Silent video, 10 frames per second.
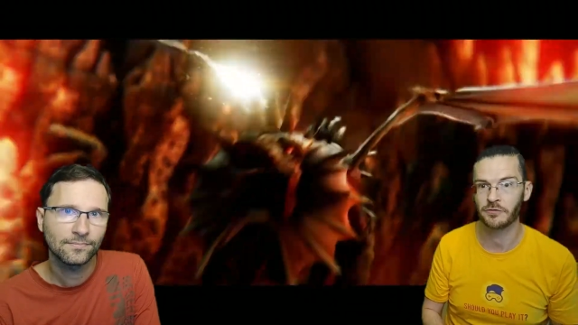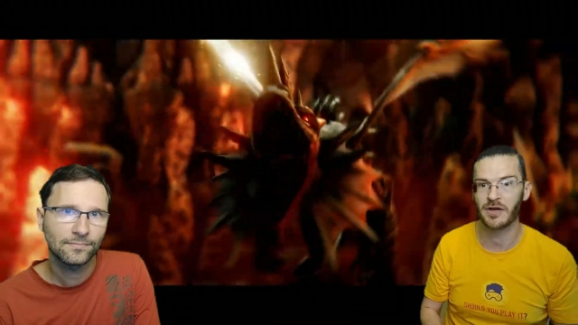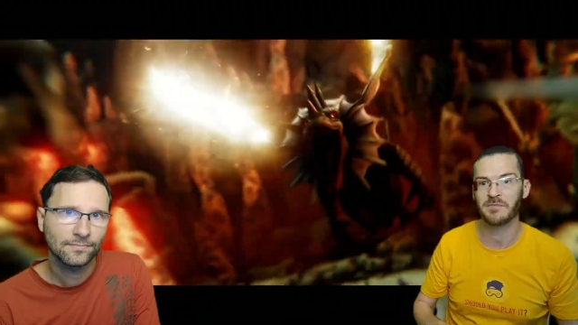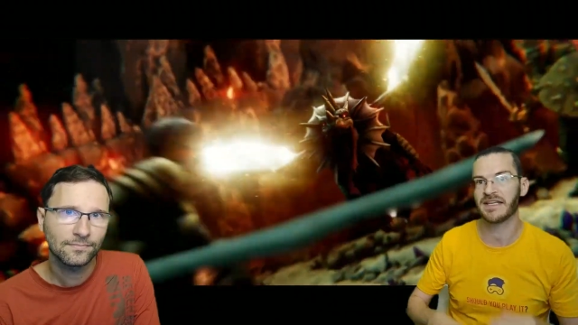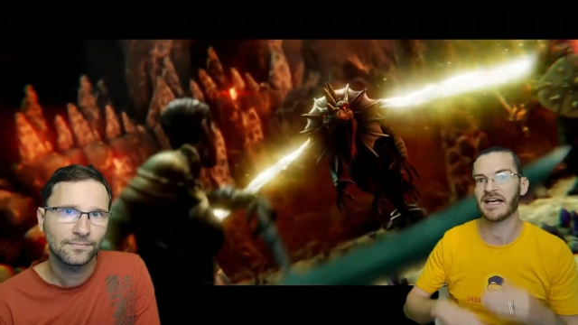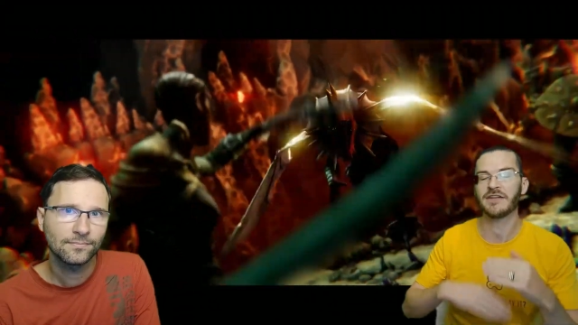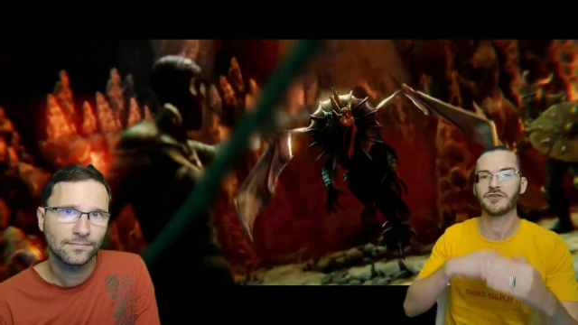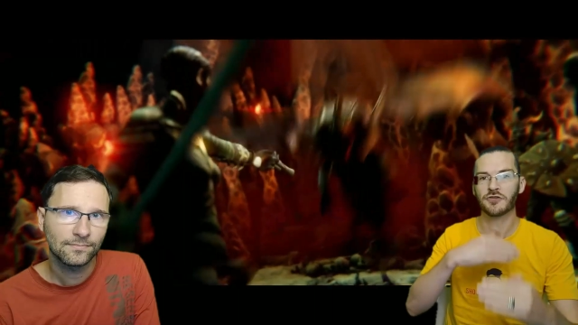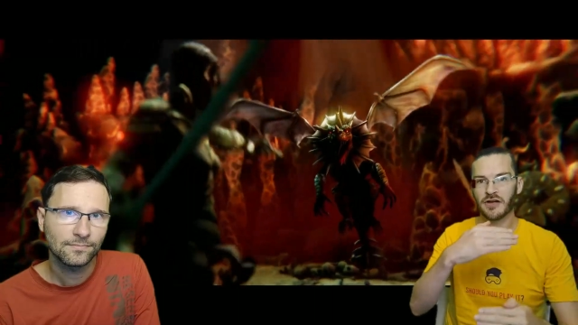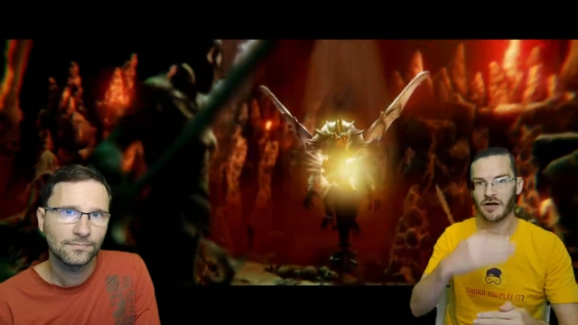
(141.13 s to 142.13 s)
Speaker 1: and because you're
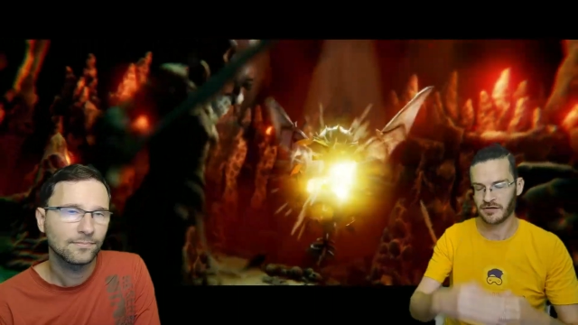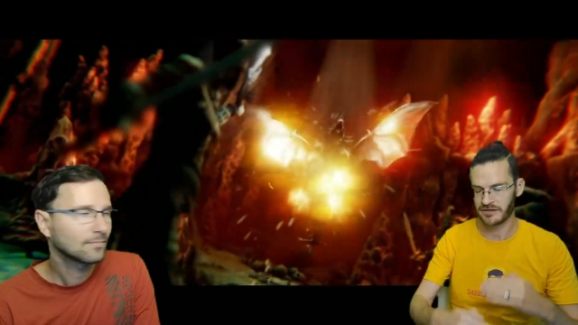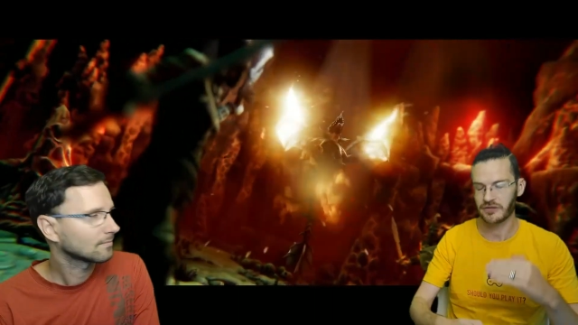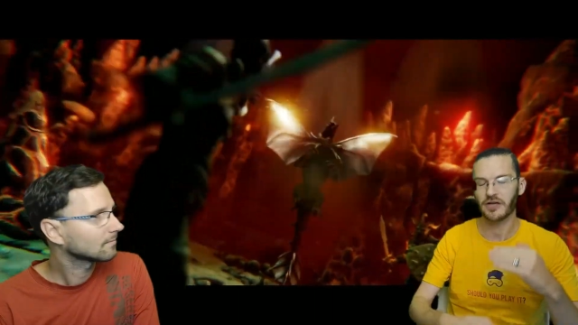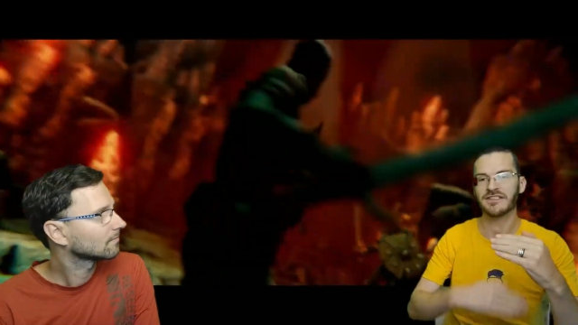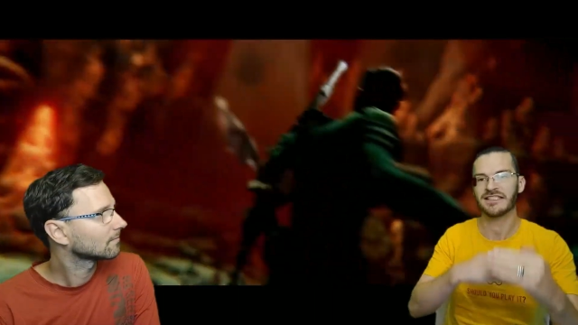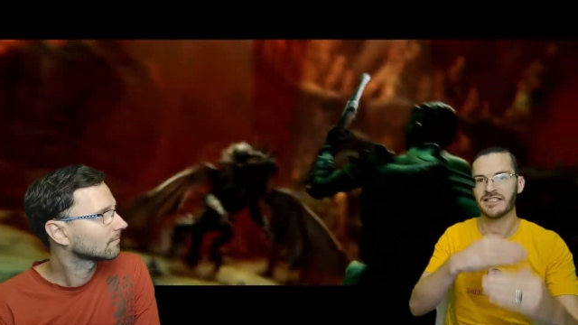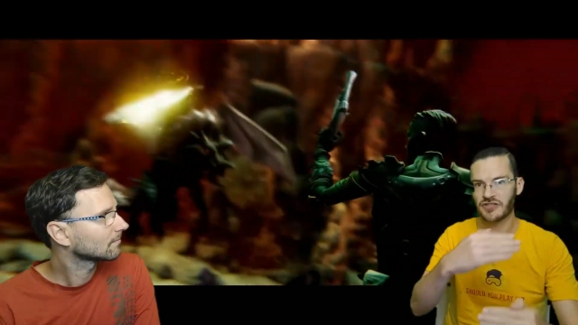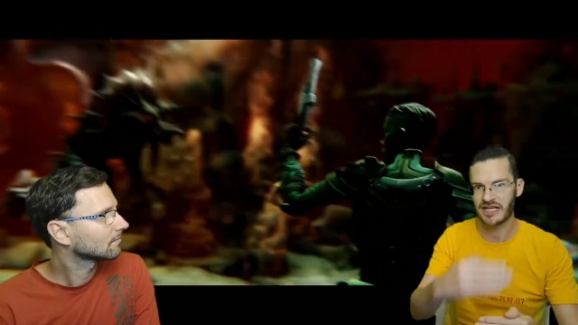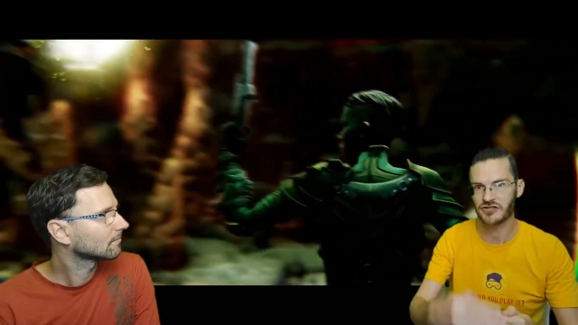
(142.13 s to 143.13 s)
con constantly
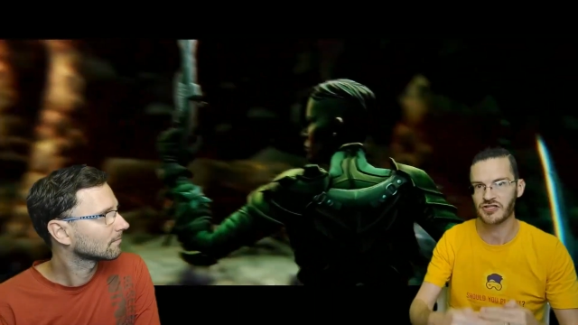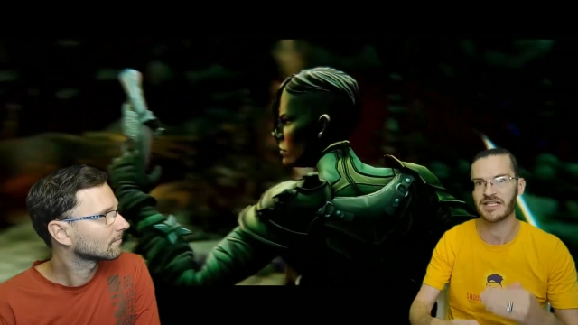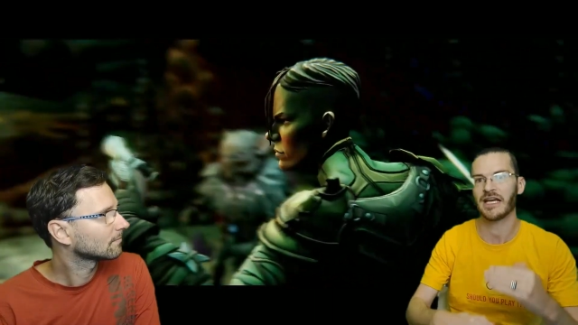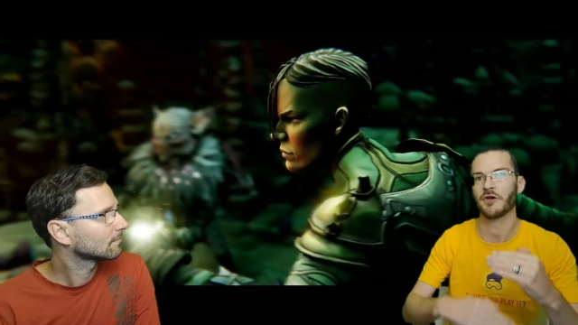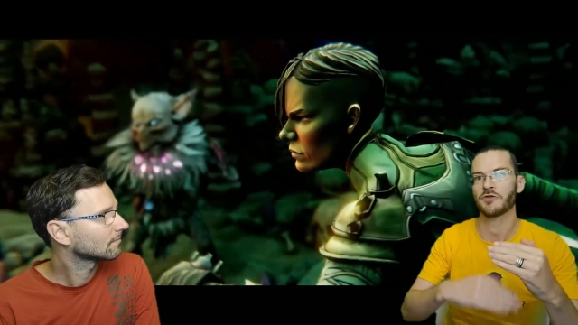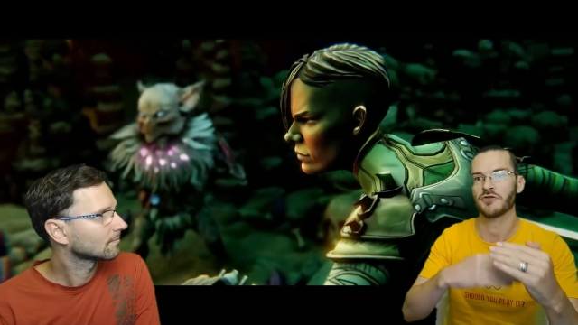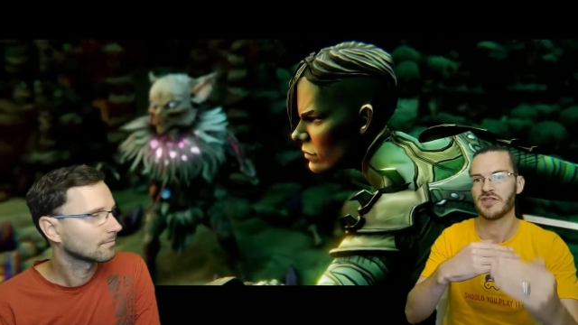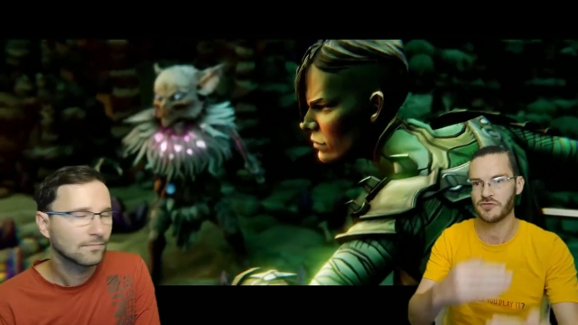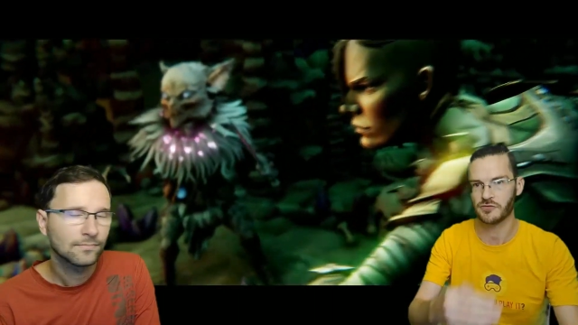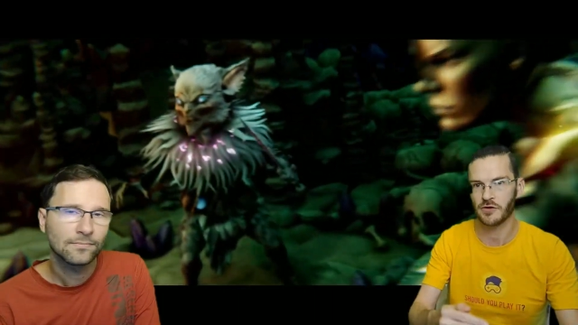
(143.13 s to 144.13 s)
changing characters as you
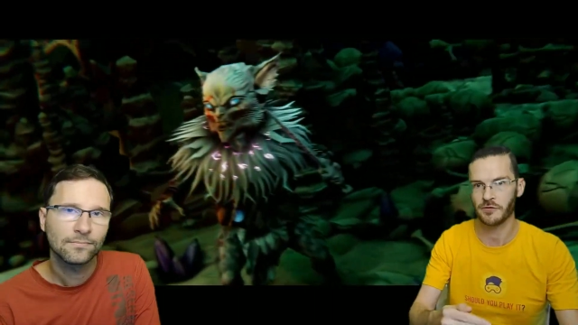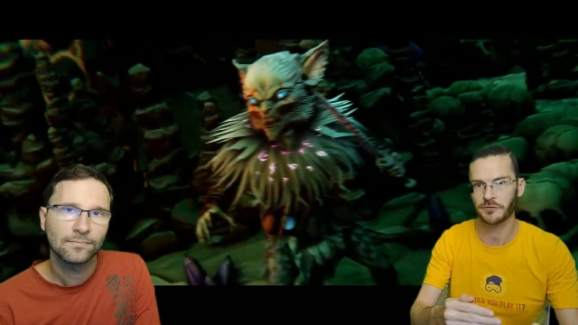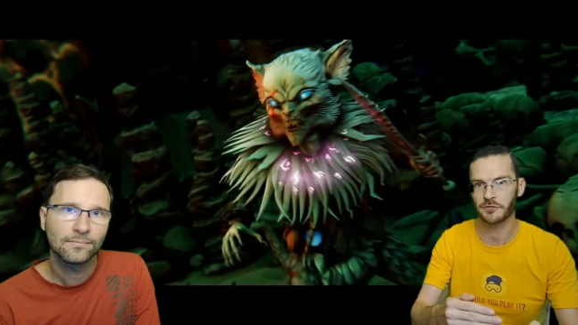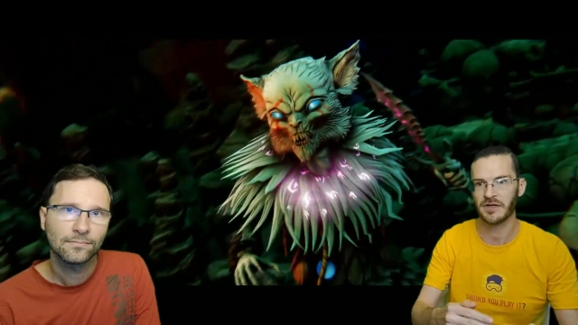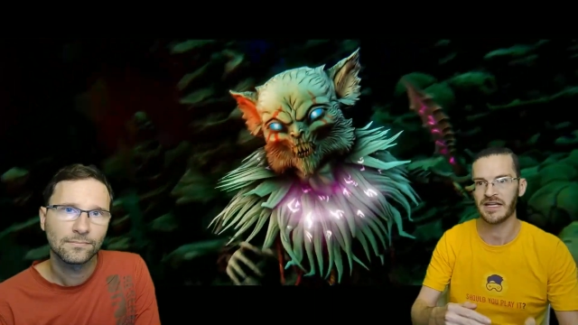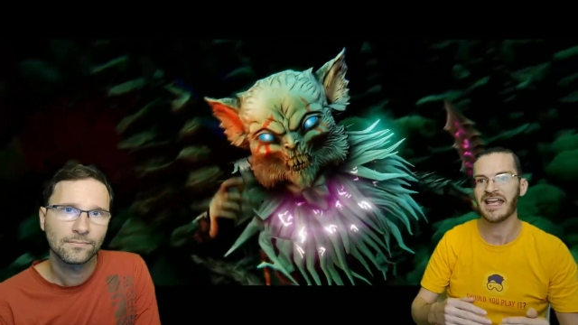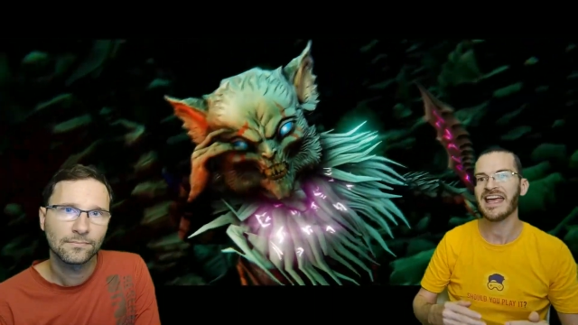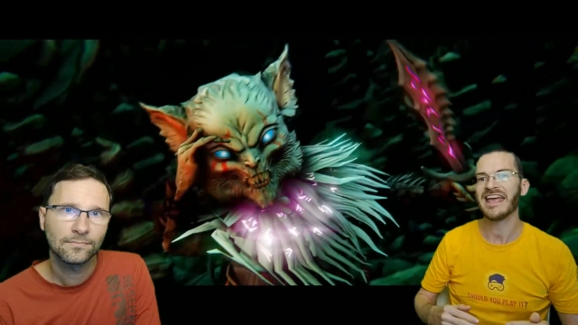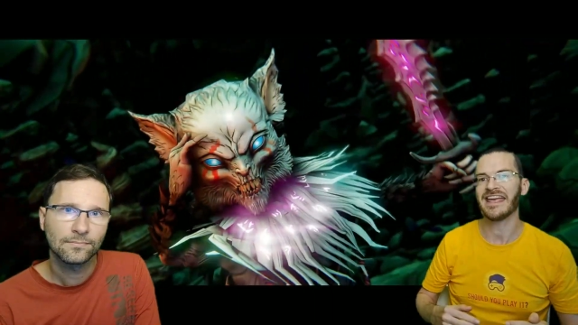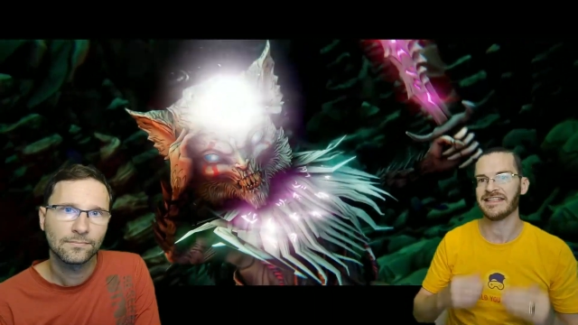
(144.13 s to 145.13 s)
go through it, it